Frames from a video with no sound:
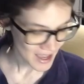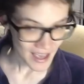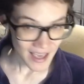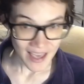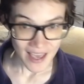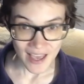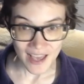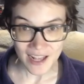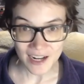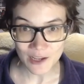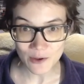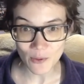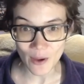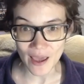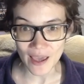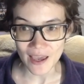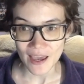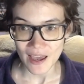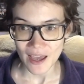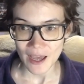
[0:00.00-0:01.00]

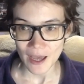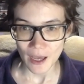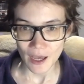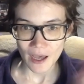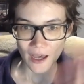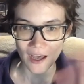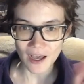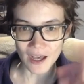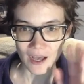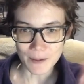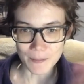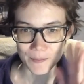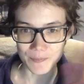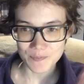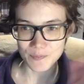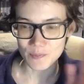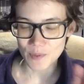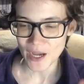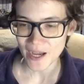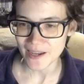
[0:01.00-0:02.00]
Anyway,
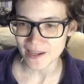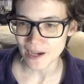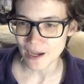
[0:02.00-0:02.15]
bye.